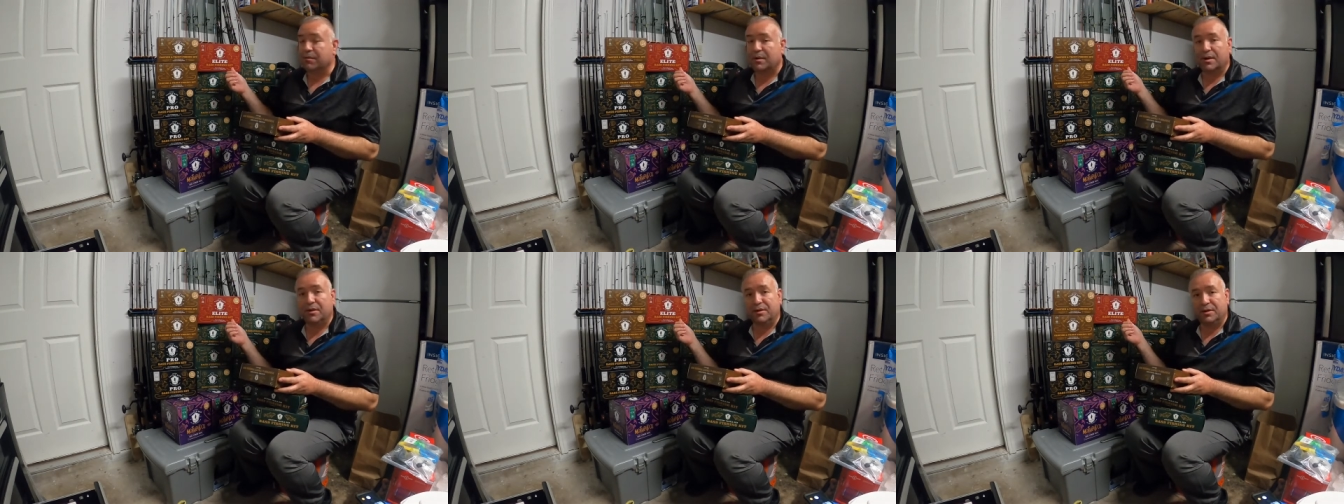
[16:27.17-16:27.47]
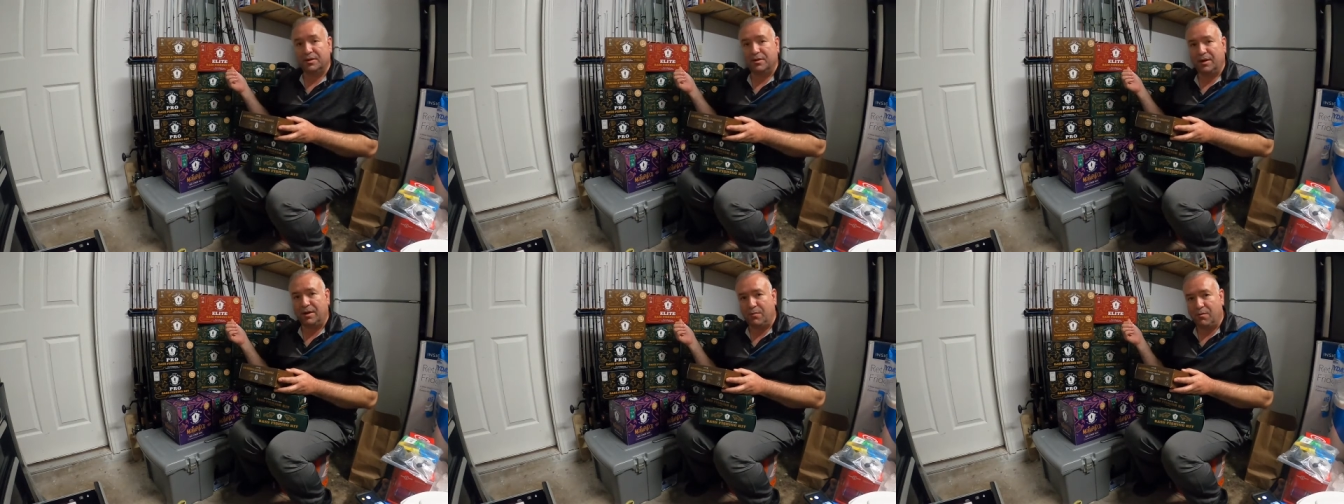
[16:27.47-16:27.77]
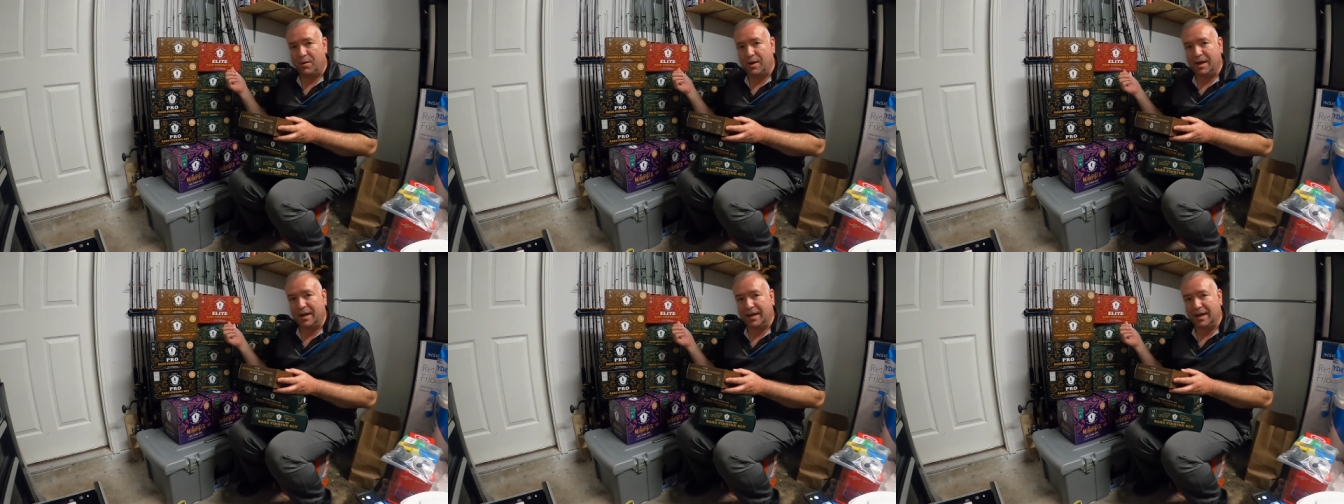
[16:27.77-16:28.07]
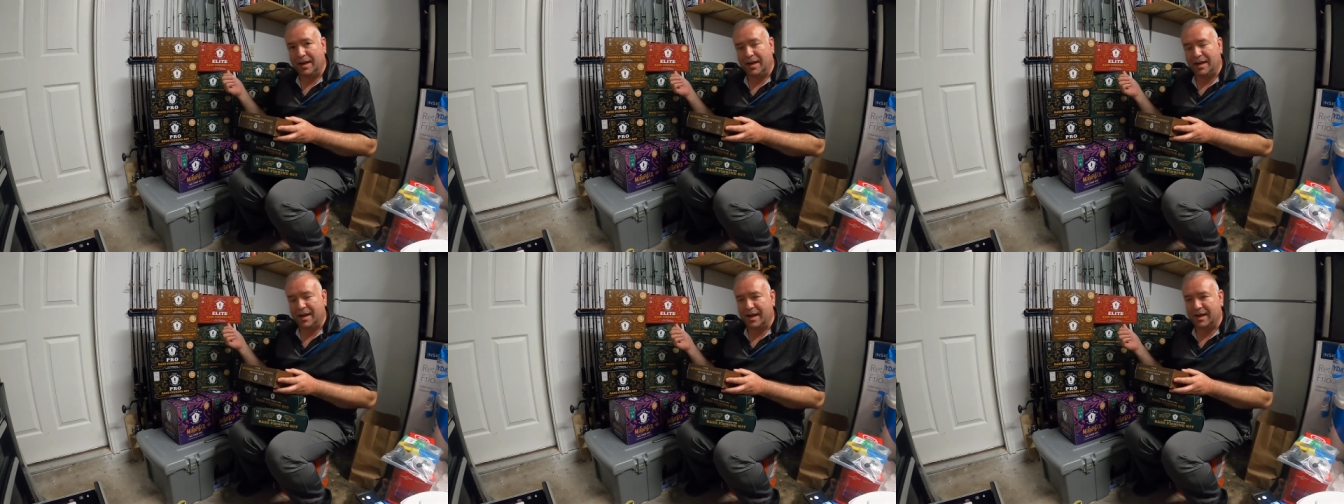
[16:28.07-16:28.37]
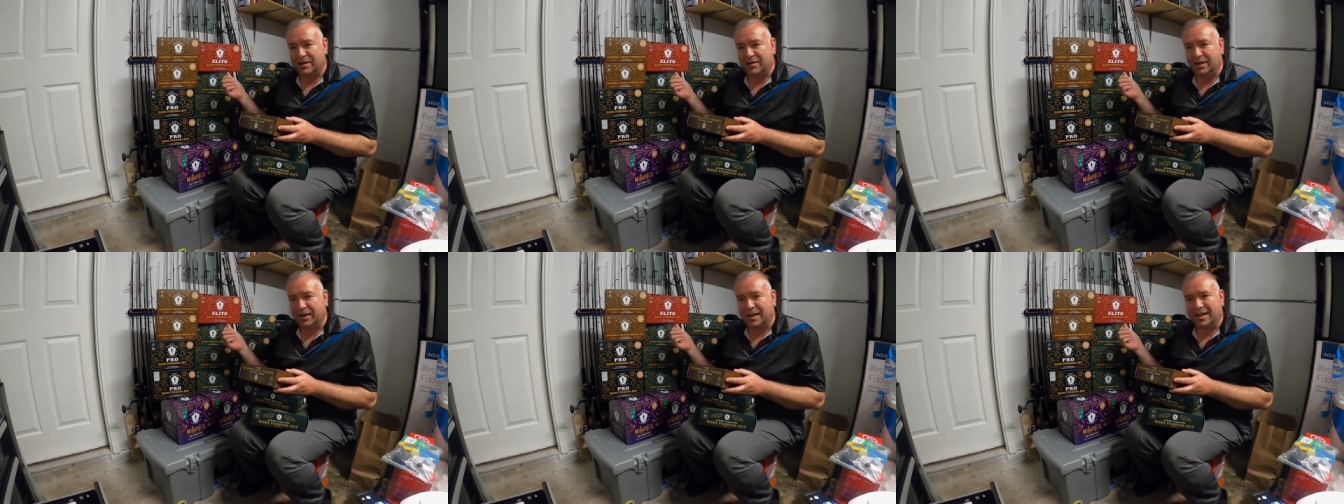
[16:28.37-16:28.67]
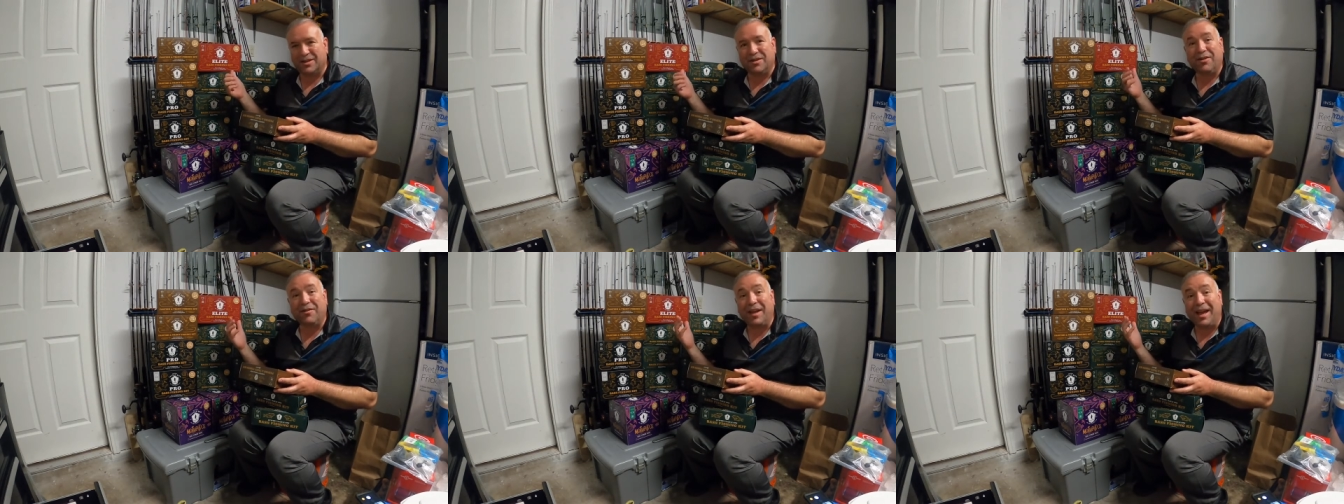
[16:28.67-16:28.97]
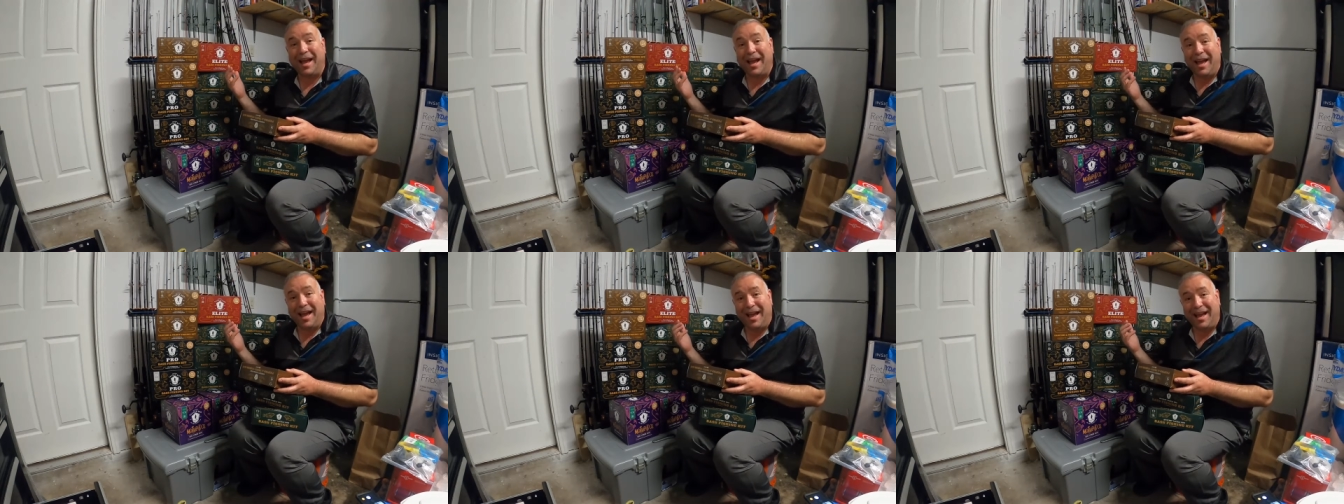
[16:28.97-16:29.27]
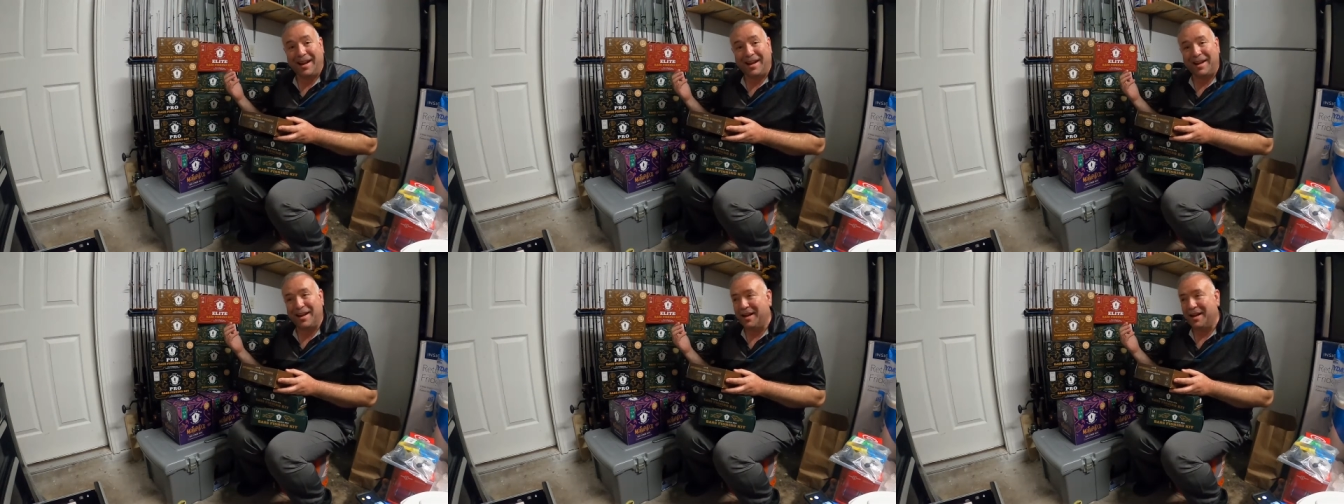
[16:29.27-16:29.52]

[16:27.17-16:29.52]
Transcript: well, there's only one elite actually. That's all they had.